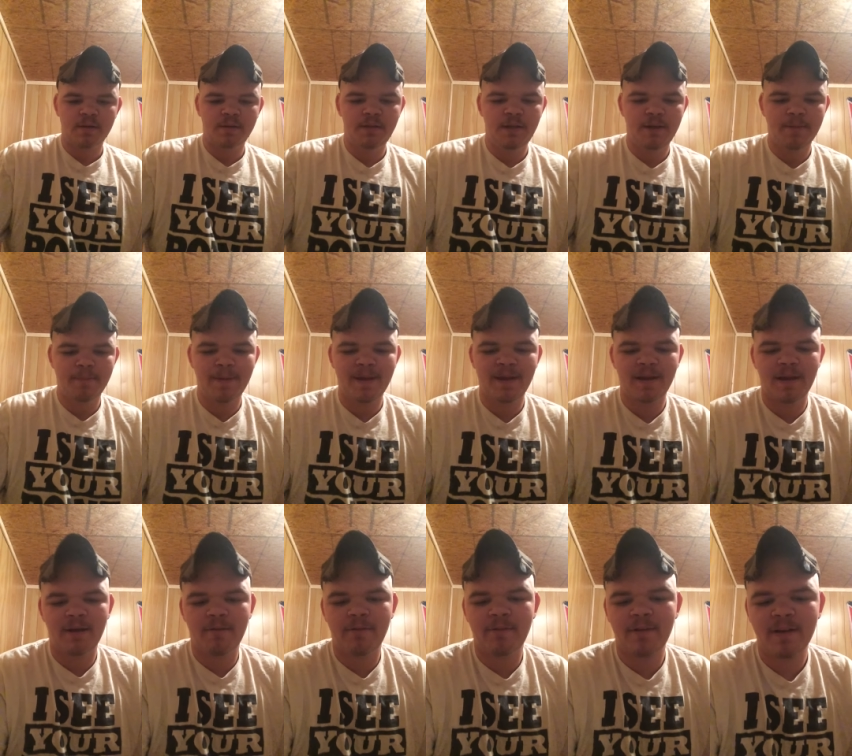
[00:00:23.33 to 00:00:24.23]
thank,
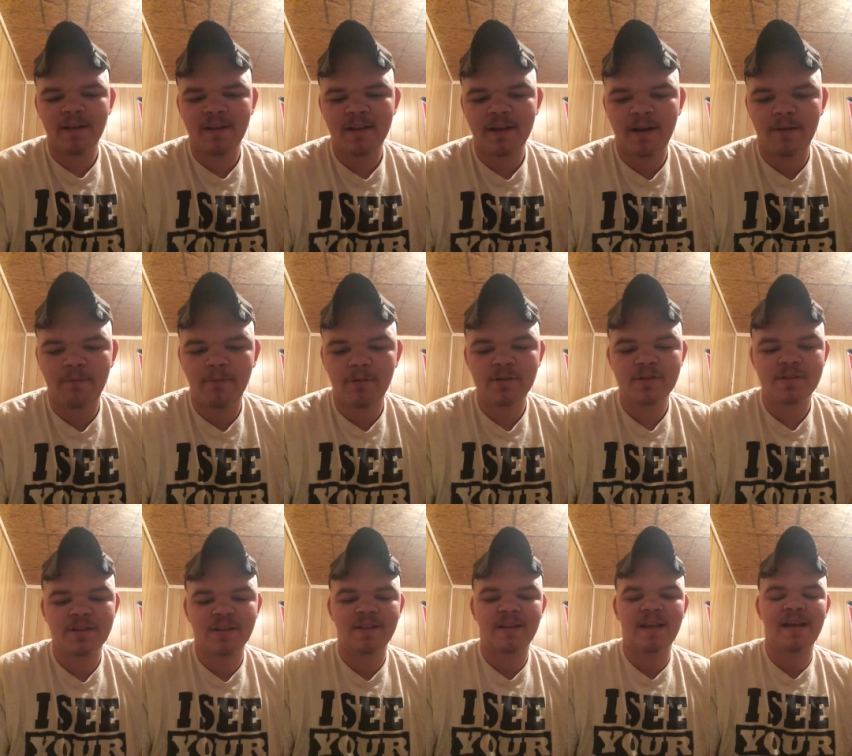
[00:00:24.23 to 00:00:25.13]
I, wanted, I want
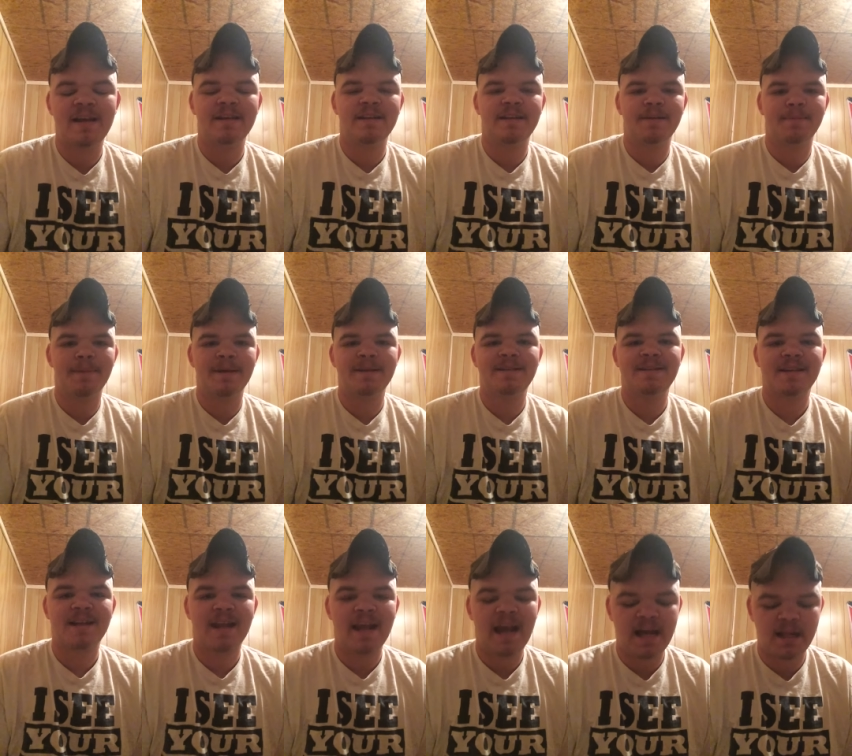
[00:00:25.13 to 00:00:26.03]
to thank
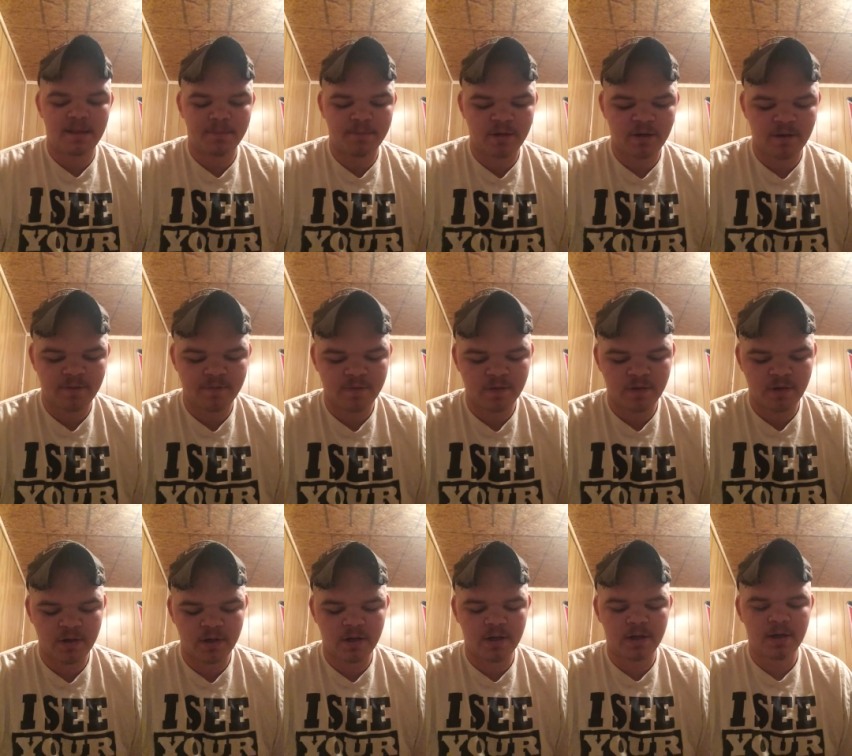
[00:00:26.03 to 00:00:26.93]
Demented Caliber
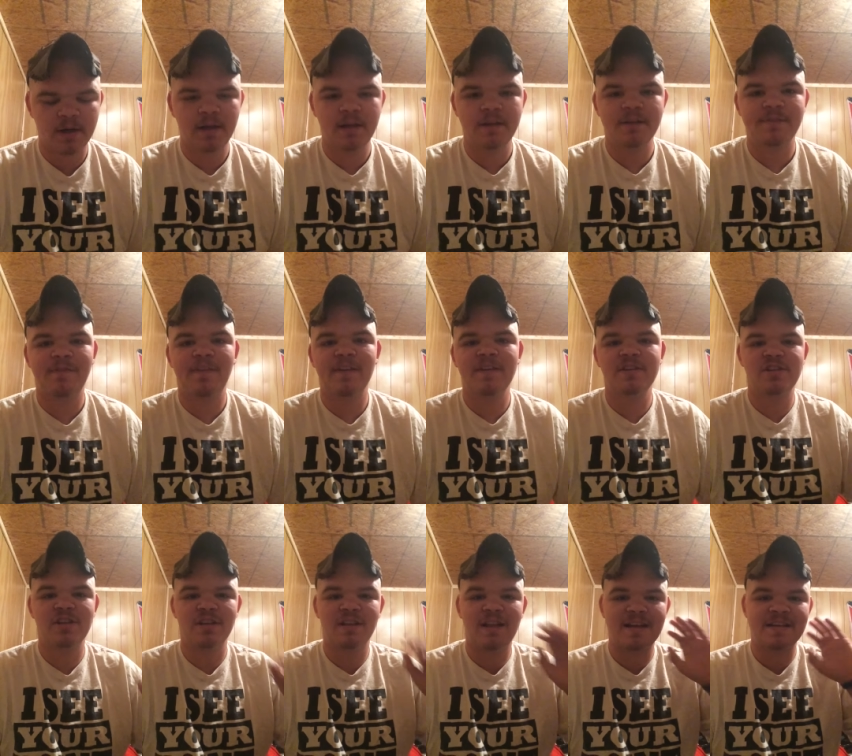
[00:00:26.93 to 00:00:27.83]
for his
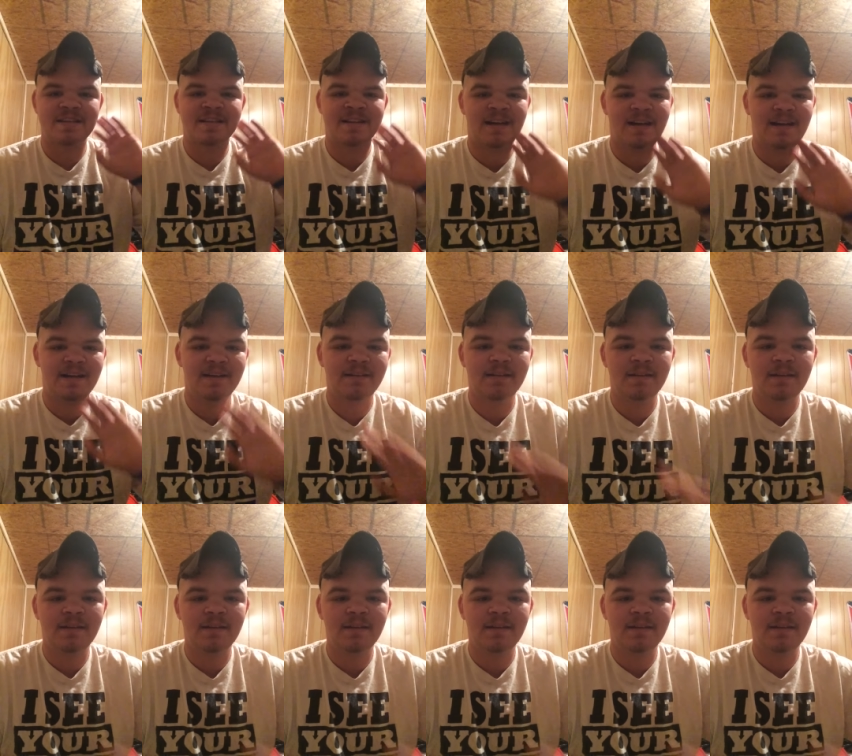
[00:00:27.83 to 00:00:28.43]
video last night.